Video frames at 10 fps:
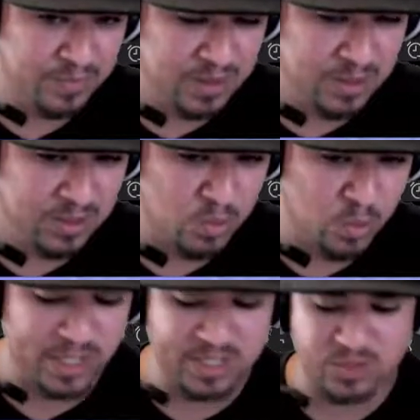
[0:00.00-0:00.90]

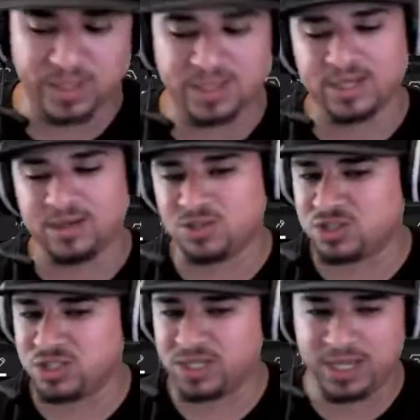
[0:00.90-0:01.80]
wicks right there, just
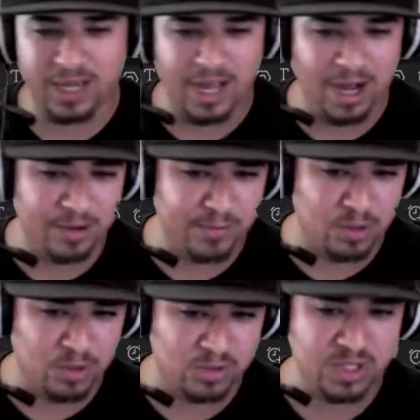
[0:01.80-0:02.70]
the
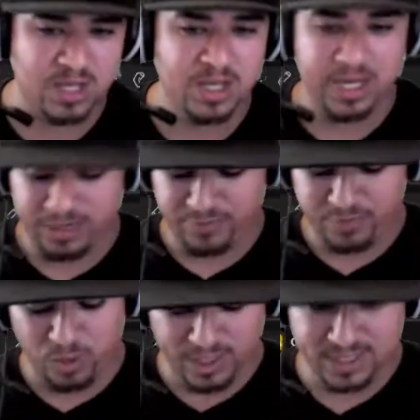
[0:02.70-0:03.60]
outermost. And if you
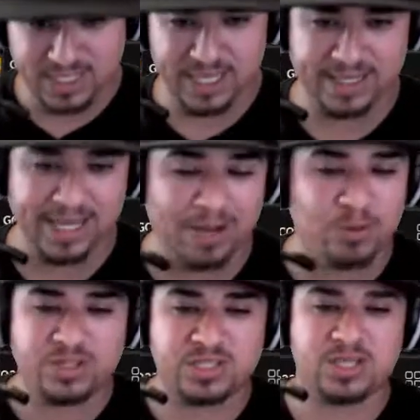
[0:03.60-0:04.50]
want to say that one
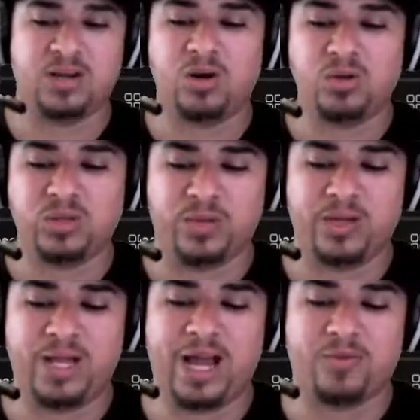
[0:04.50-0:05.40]
doesn't go, then we
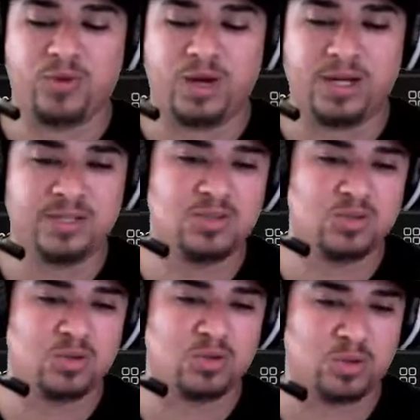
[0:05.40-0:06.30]
have 1,
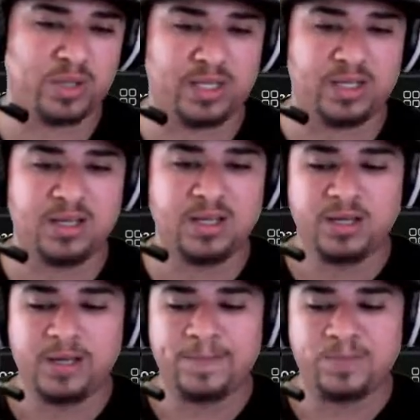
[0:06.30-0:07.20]
2, 3.
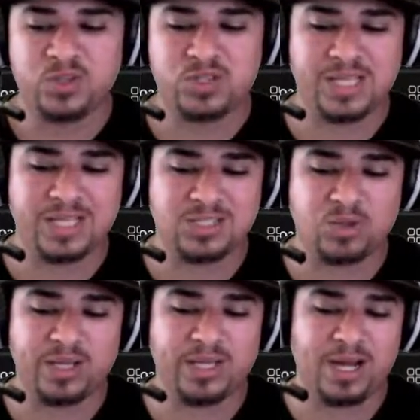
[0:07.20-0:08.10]
You see, these
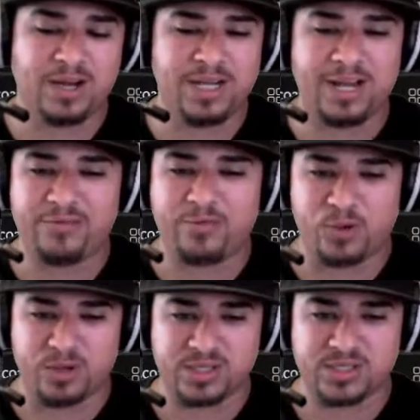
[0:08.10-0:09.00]
3 are not
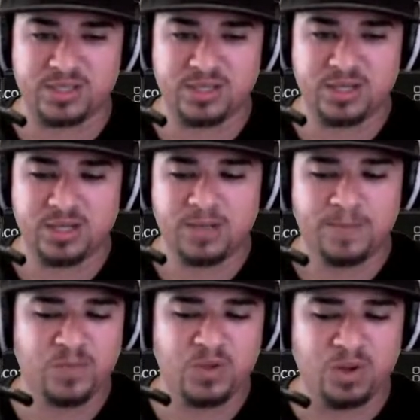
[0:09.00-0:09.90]
forced.
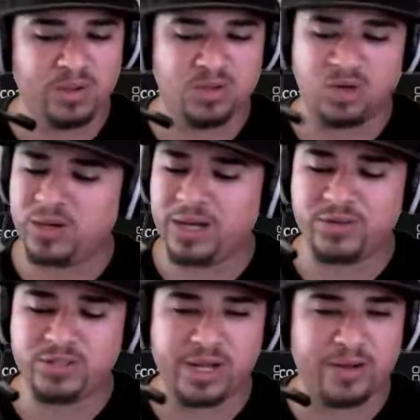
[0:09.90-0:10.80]
Don't ever
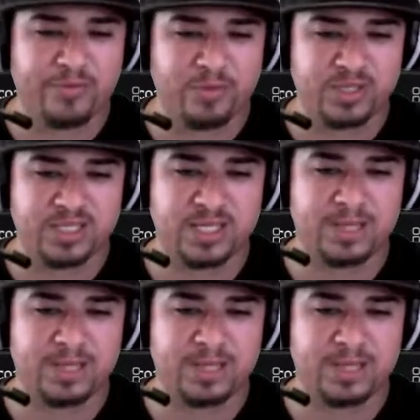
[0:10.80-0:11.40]
try to force it.